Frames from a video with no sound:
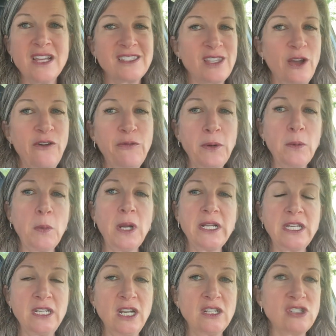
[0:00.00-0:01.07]
So if we're
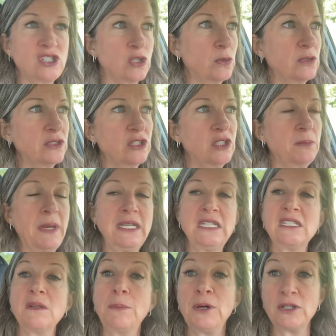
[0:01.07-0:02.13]
working on shoulder, you might
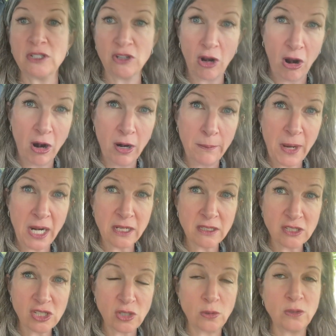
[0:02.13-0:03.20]
need to pull your arm out of
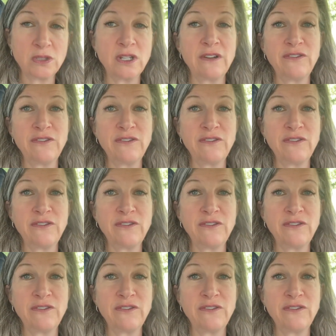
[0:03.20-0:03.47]
the shoulder.